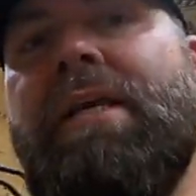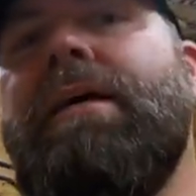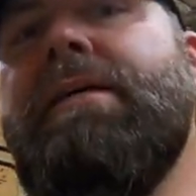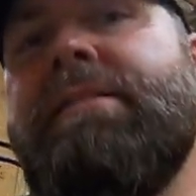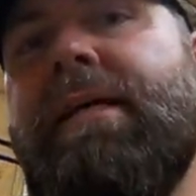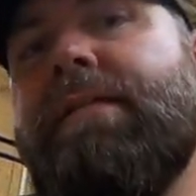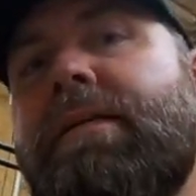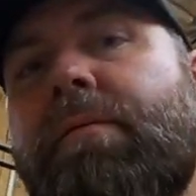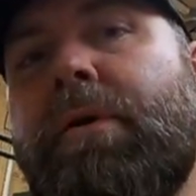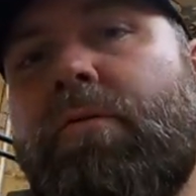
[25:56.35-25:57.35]
see you guys
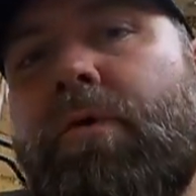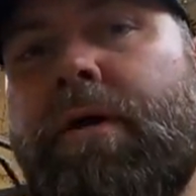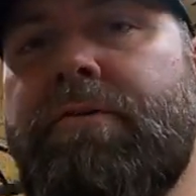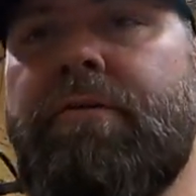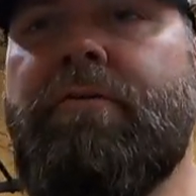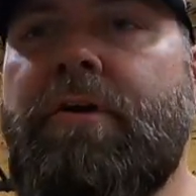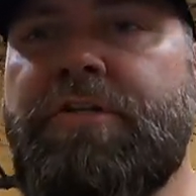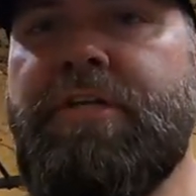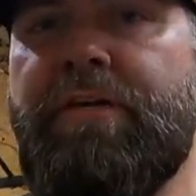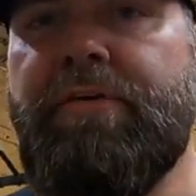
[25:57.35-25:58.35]
next time here on Right Turn
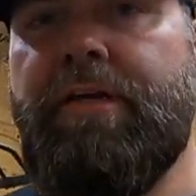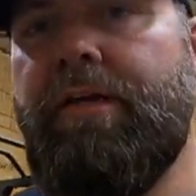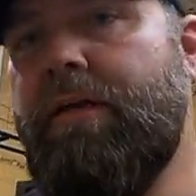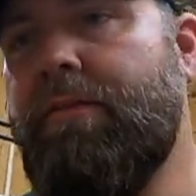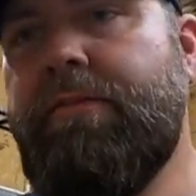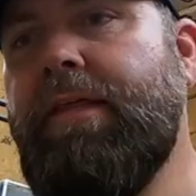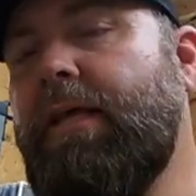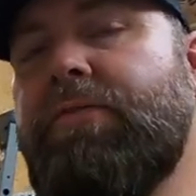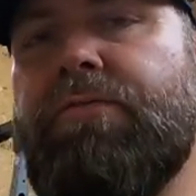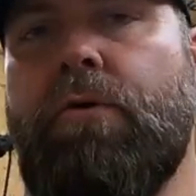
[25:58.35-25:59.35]
Garage TV.
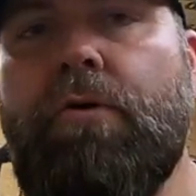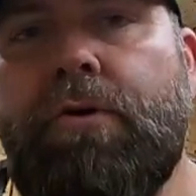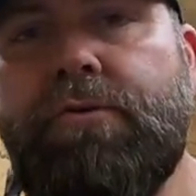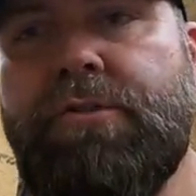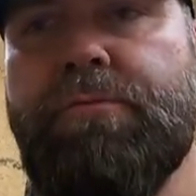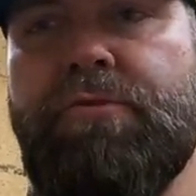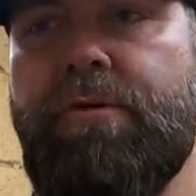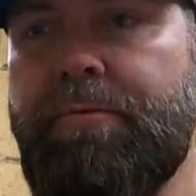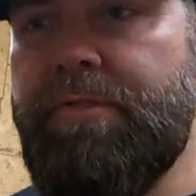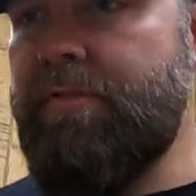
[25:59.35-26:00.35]
Thanks for all your
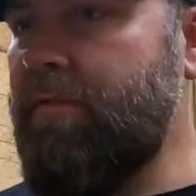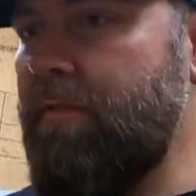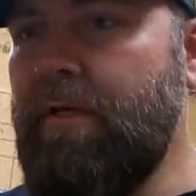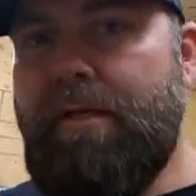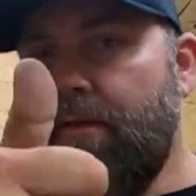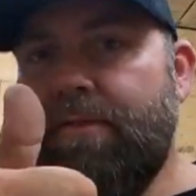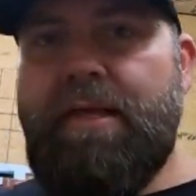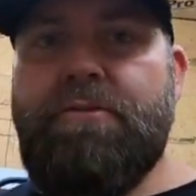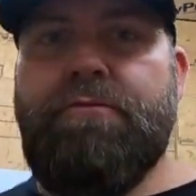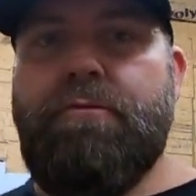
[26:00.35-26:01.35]
subscriptions.
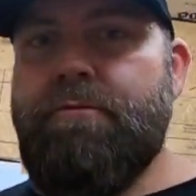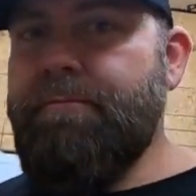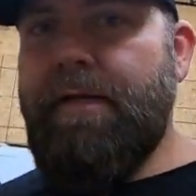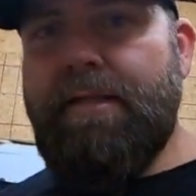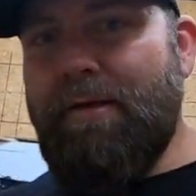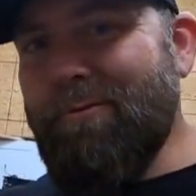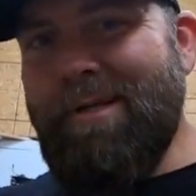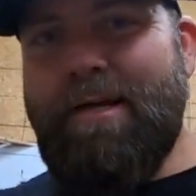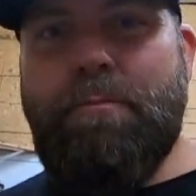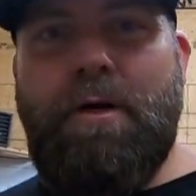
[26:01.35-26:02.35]
Thanks for hitting the old
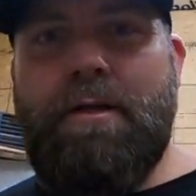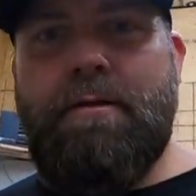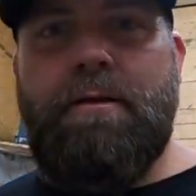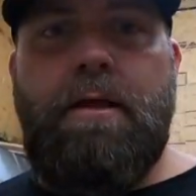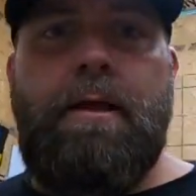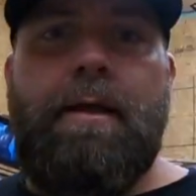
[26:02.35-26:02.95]
like button